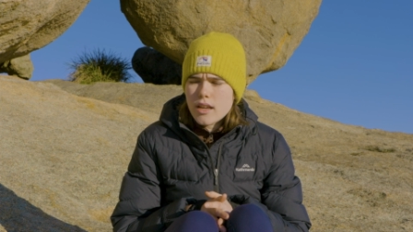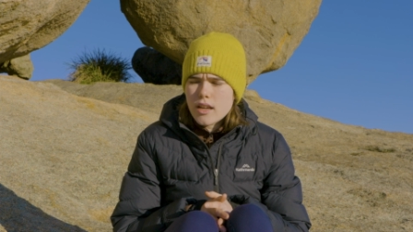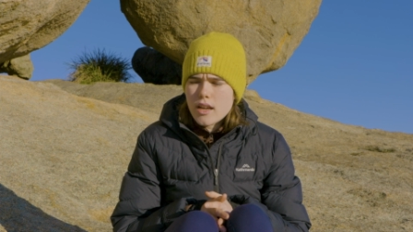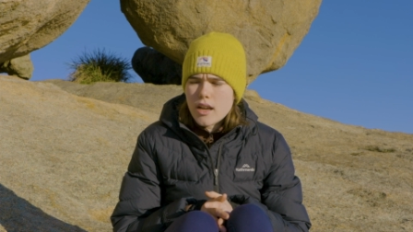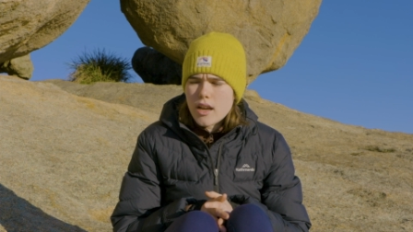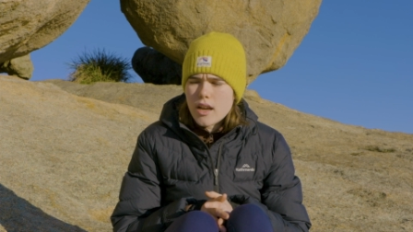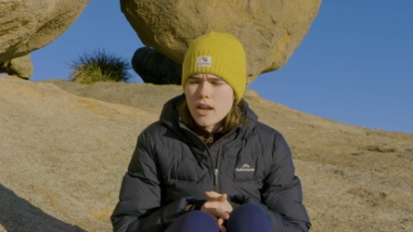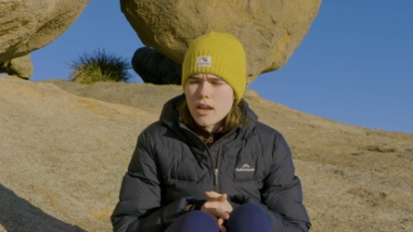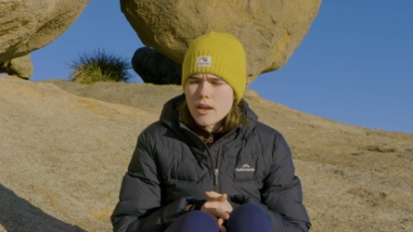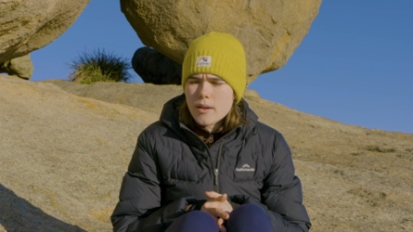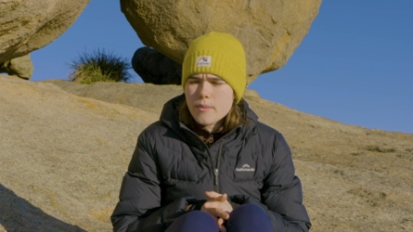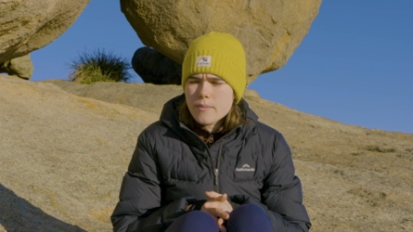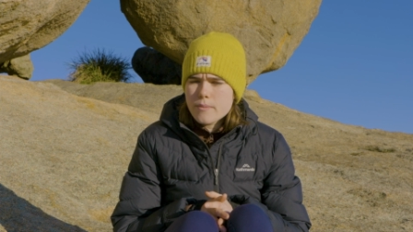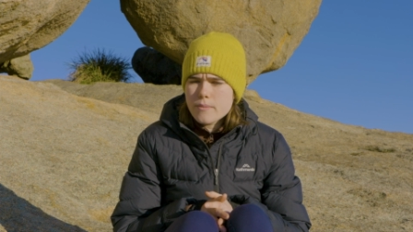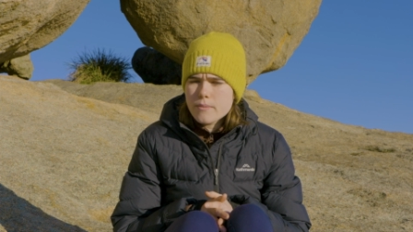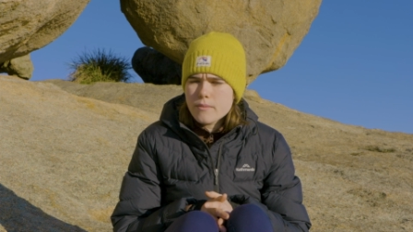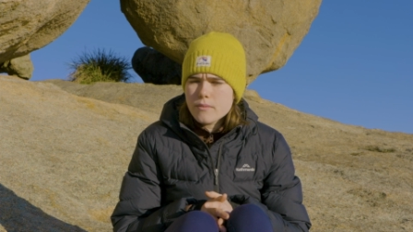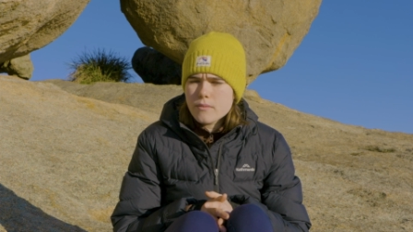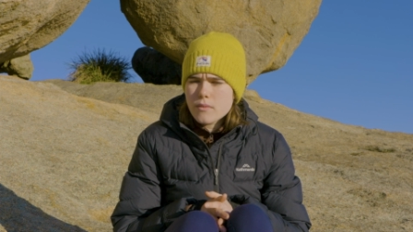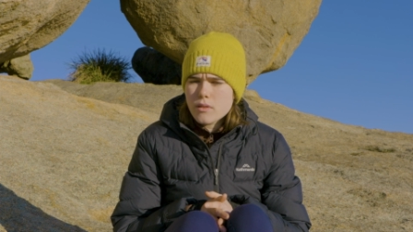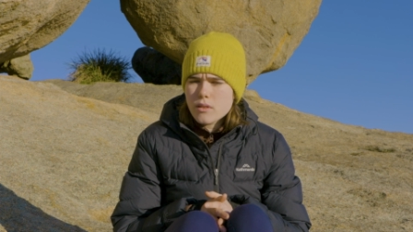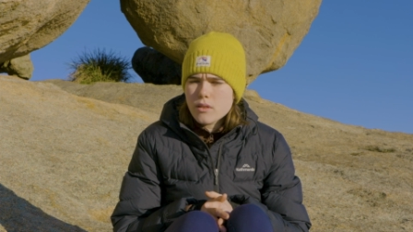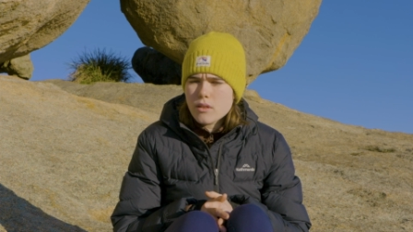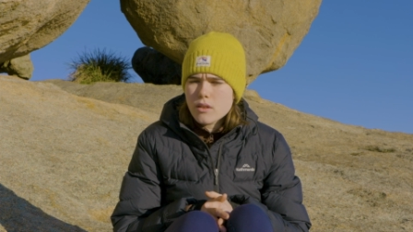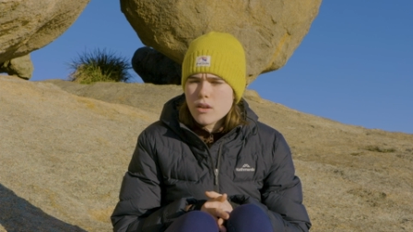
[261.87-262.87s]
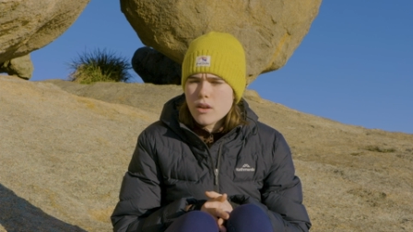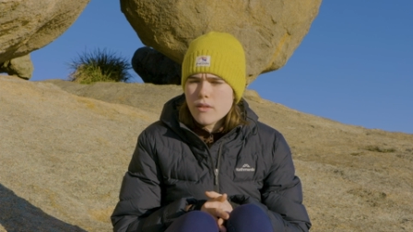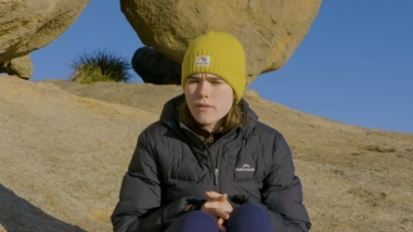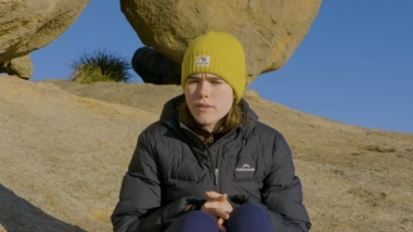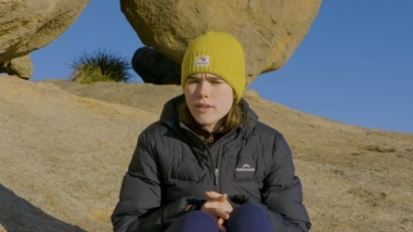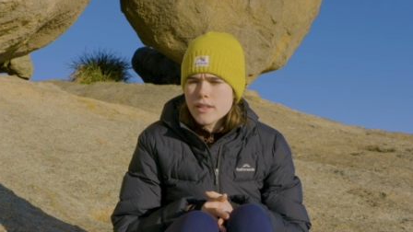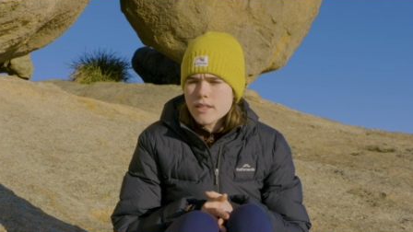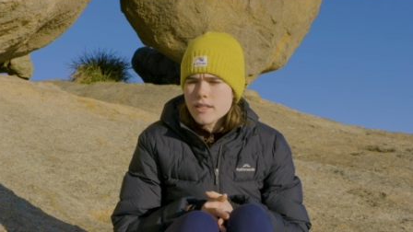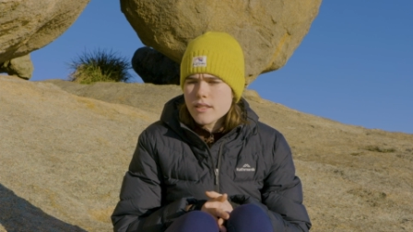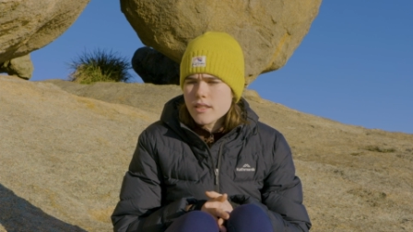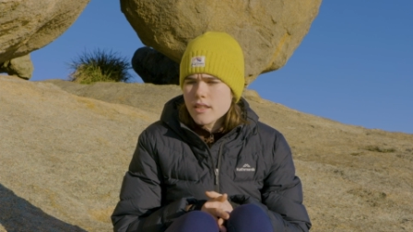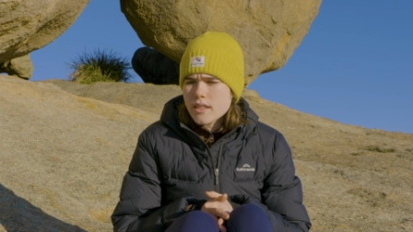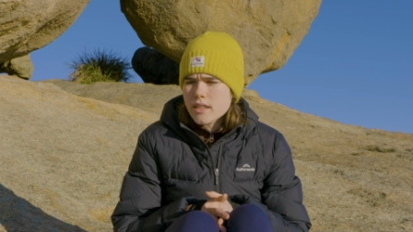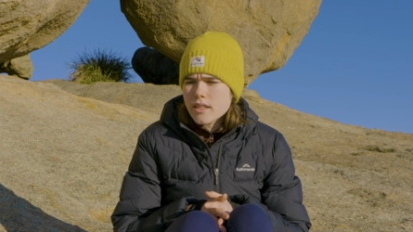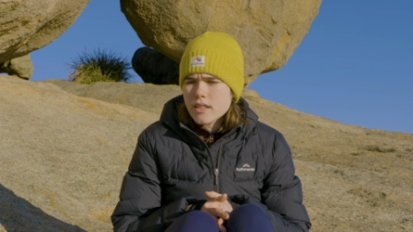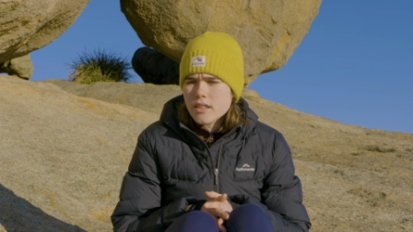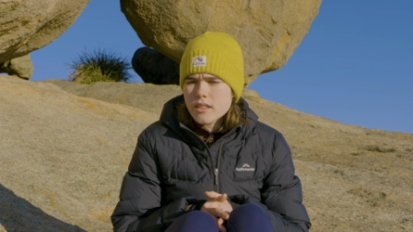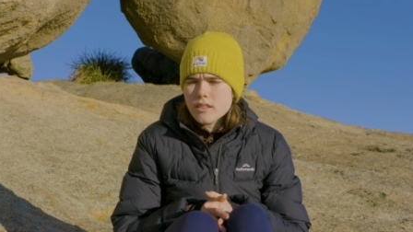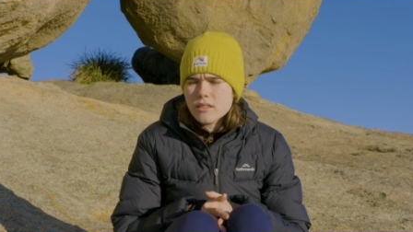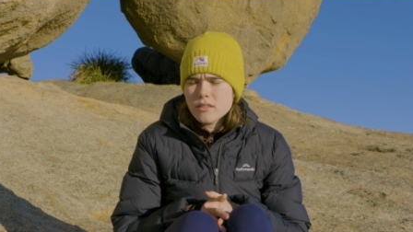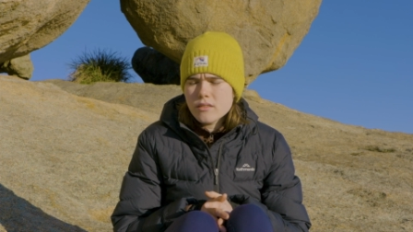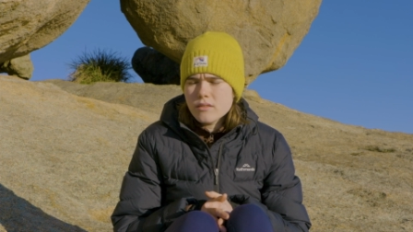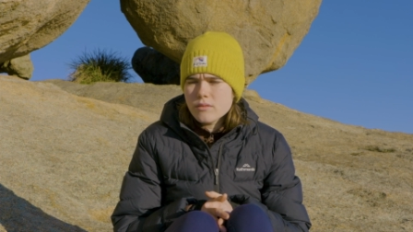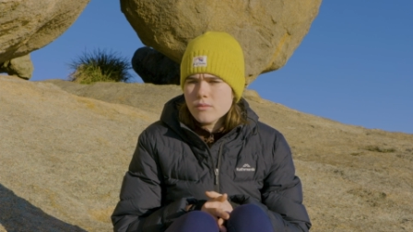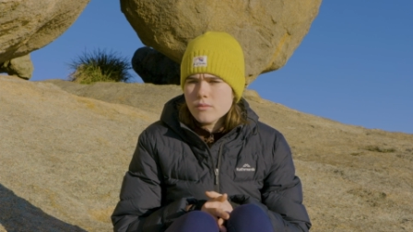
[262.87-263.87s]
Um,
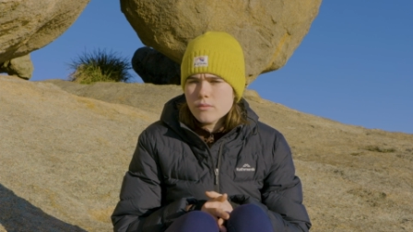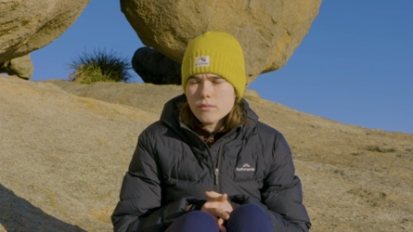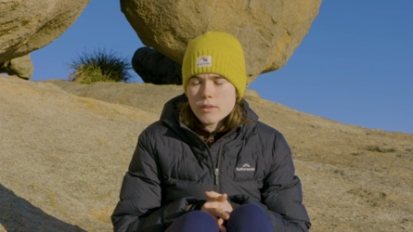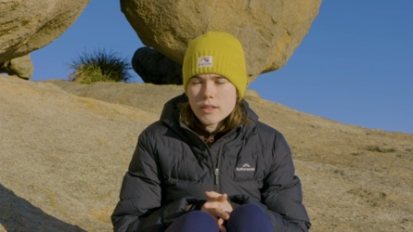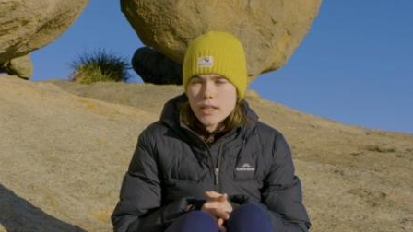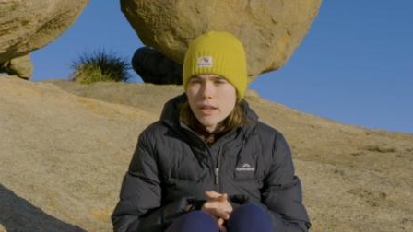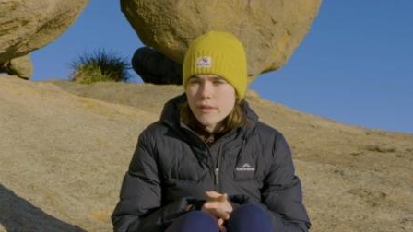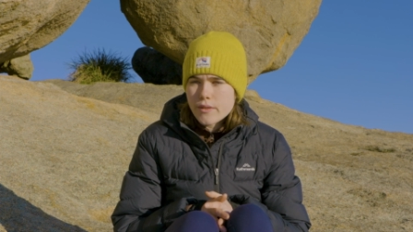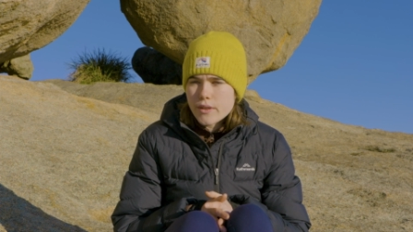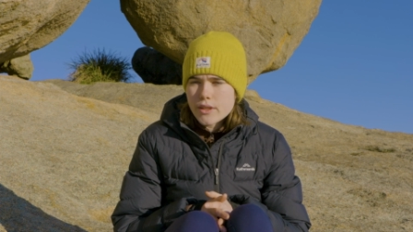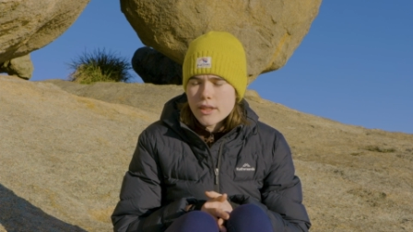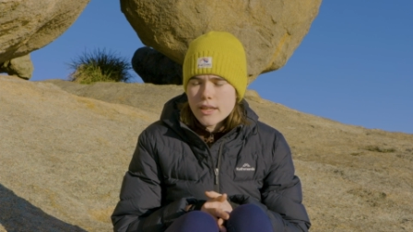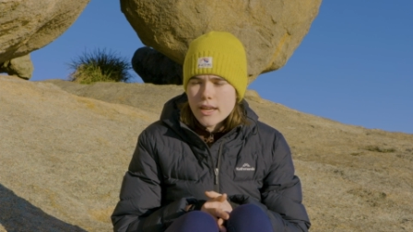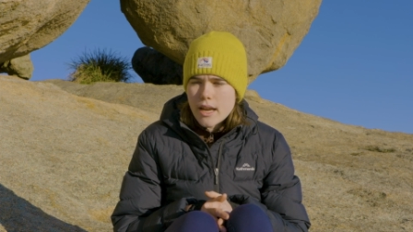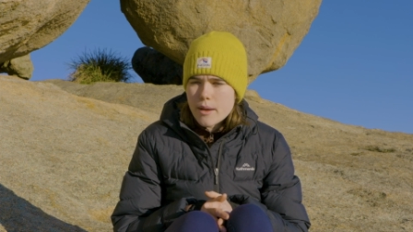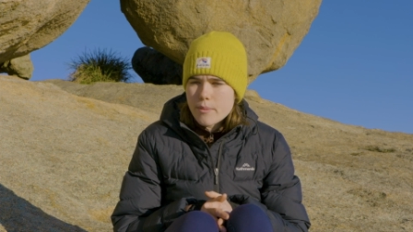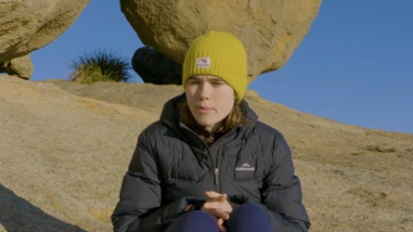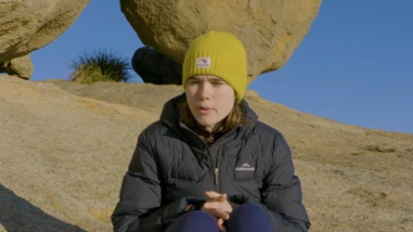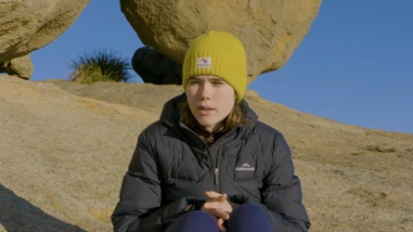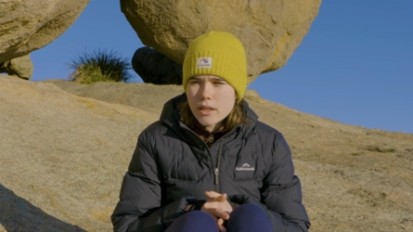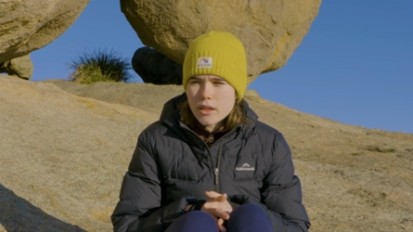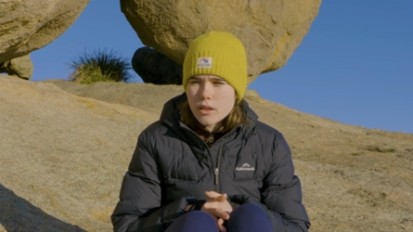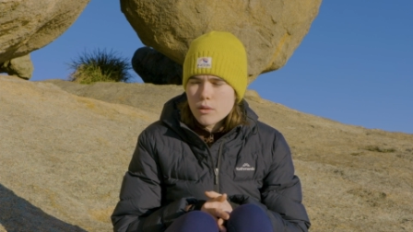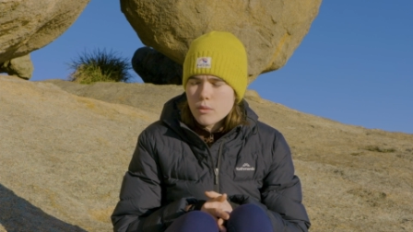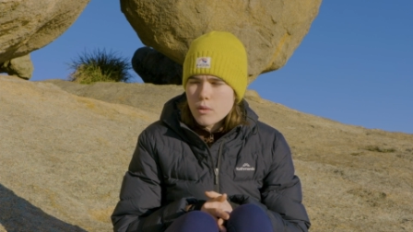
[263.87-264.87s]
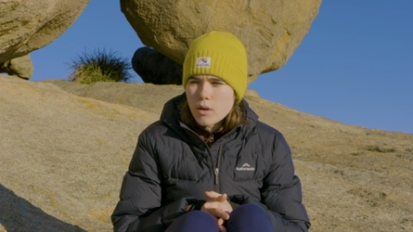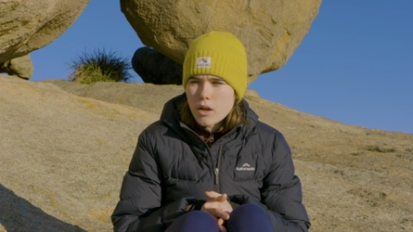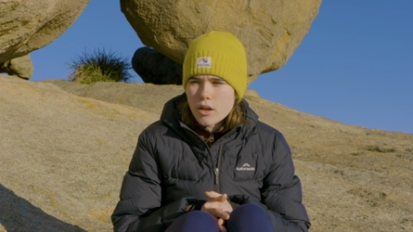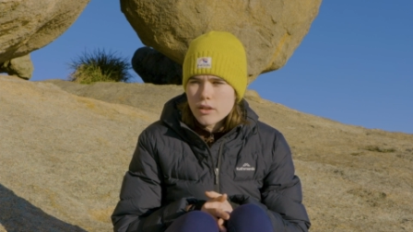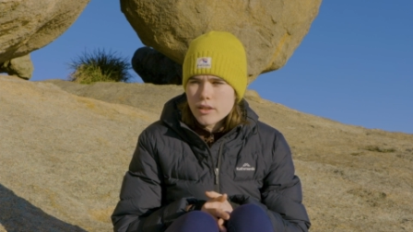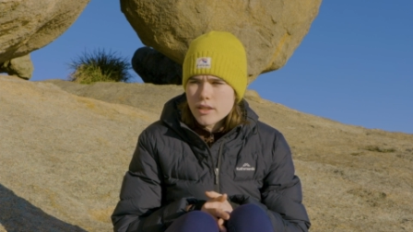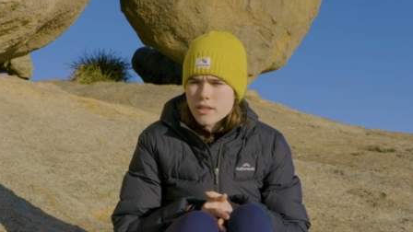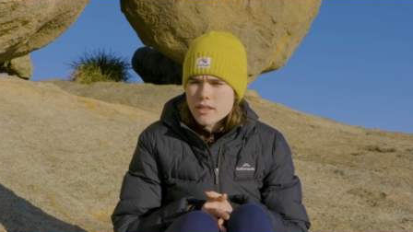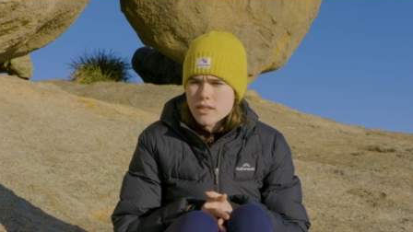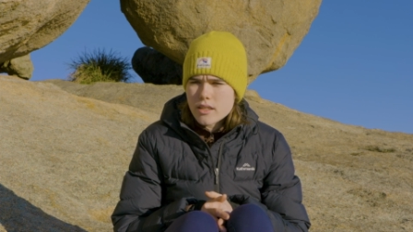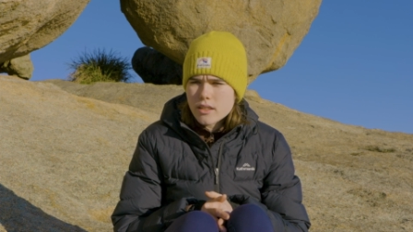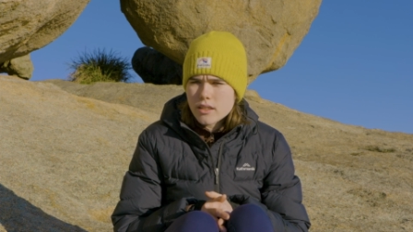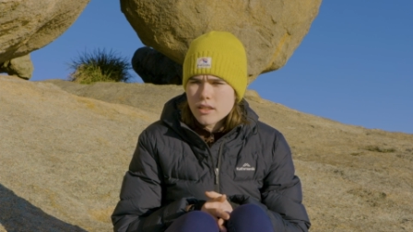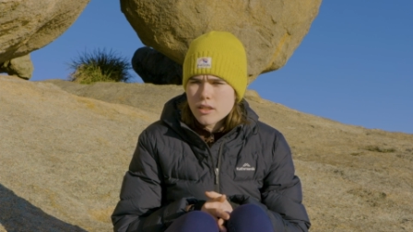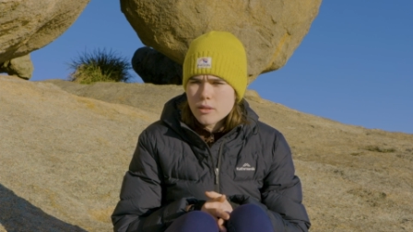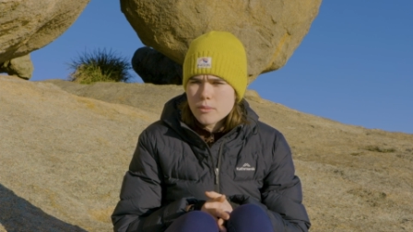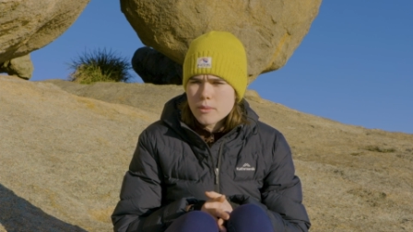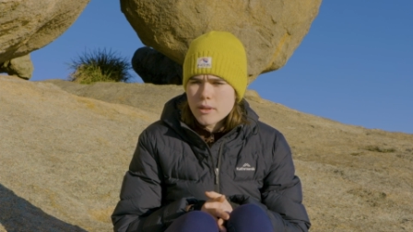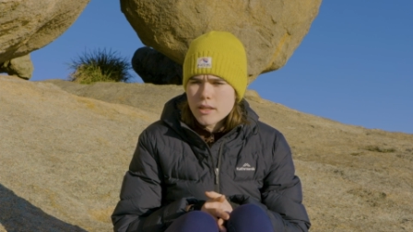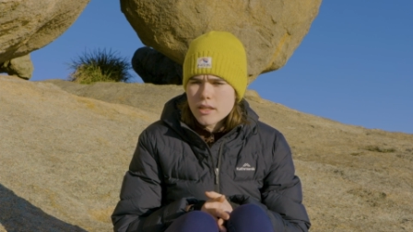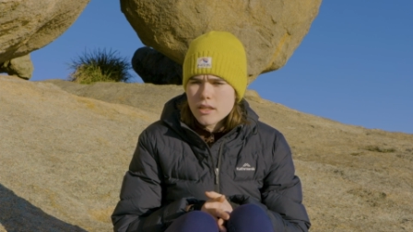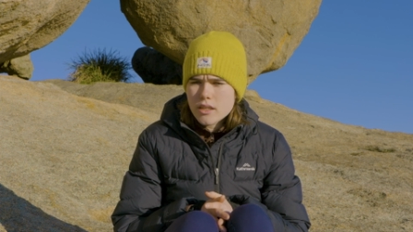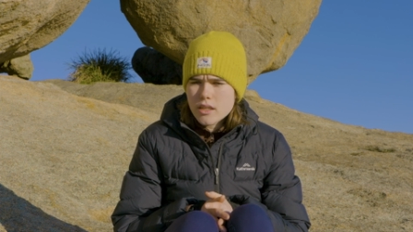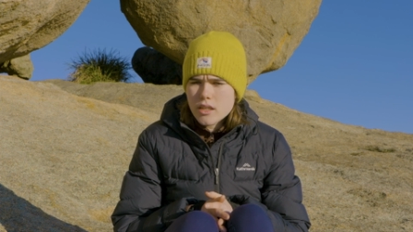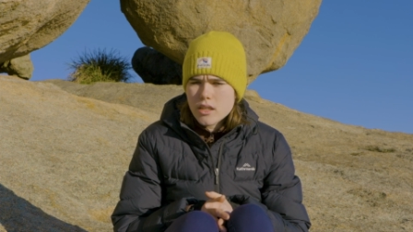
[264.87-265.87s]
obviously, with everything happening in the world, it's a little
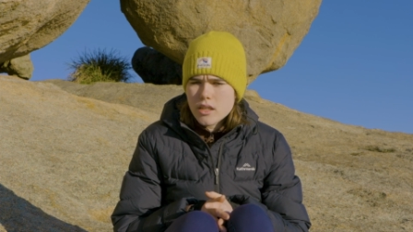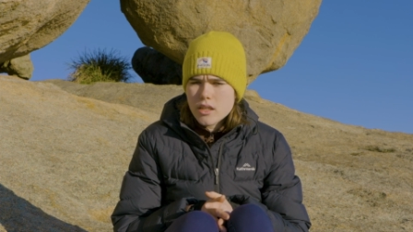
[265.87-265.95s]
bit